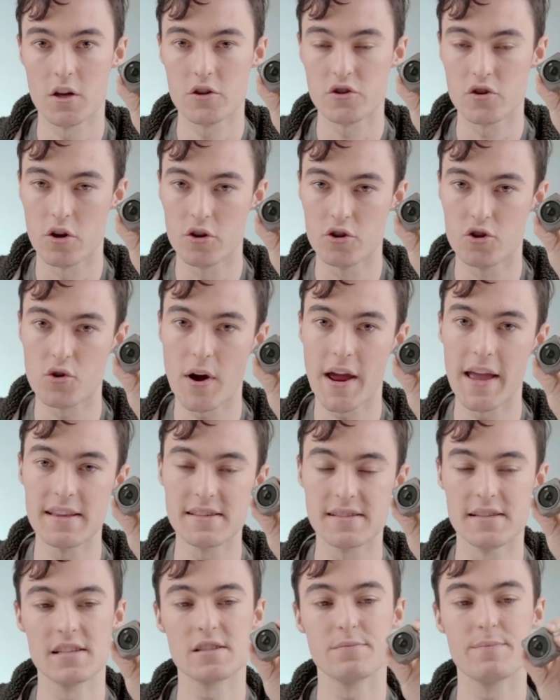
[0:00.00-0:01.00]
So it
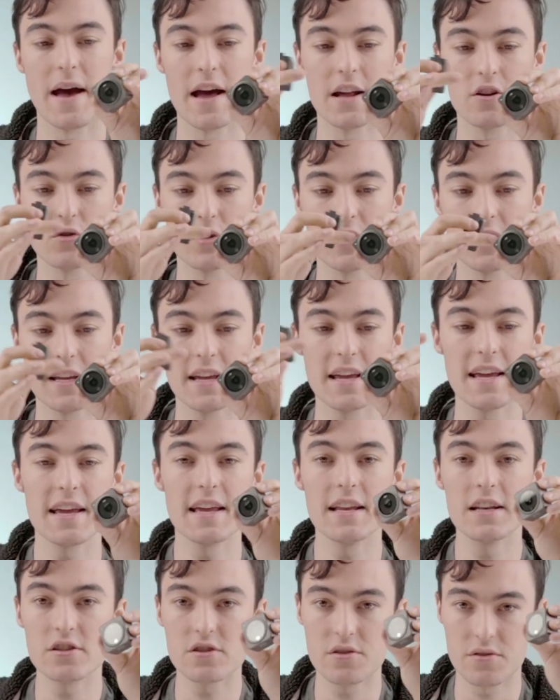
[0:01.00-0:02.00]
drains this battery
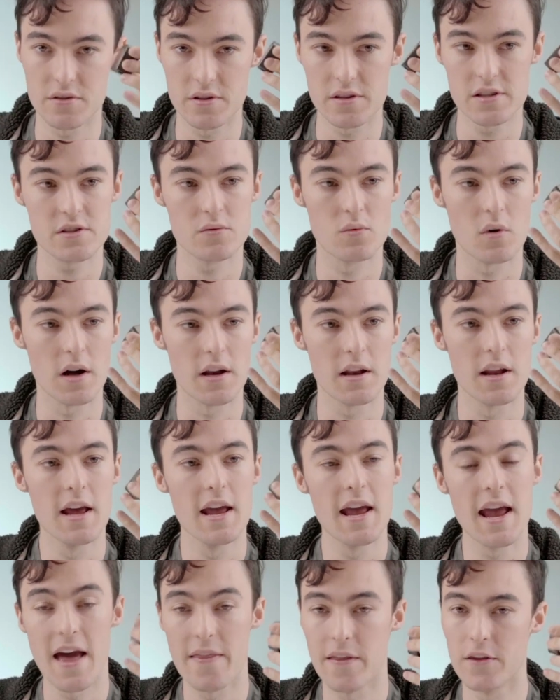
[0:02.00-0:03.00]
into this one,
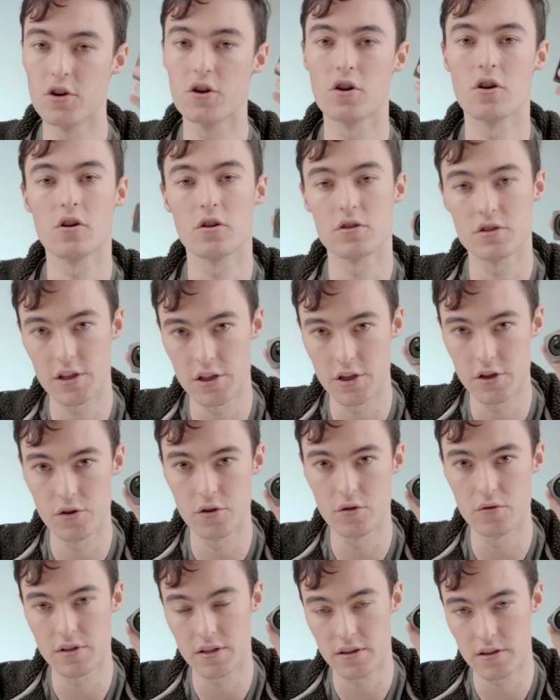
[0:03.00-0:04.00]
and then you can continue
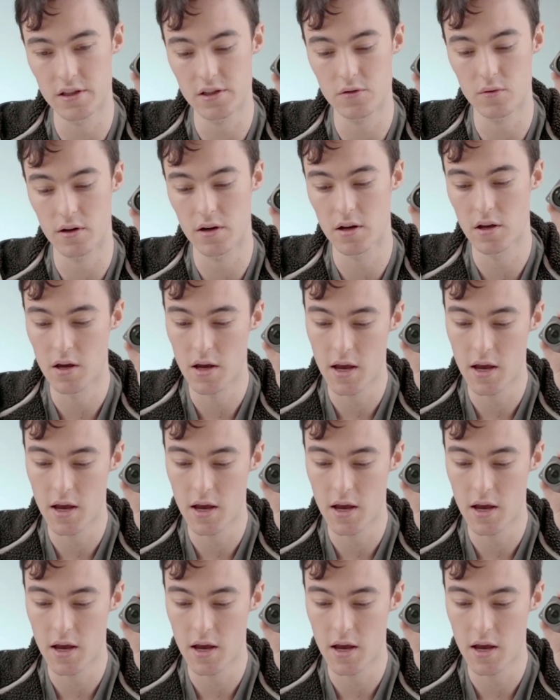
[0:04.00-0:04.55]
using this one,